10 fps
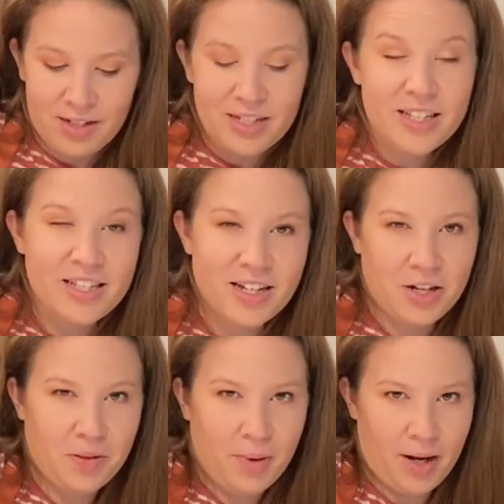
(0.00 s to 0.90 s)

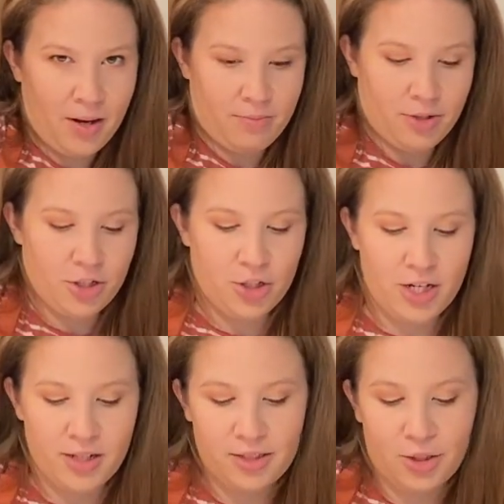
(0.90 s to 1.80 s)
sticker by number
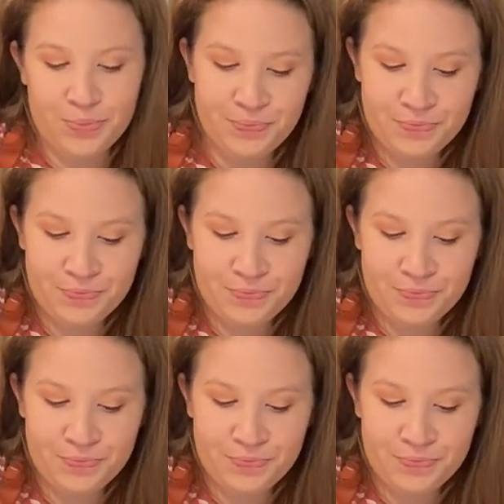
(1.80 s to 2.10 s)
sheets,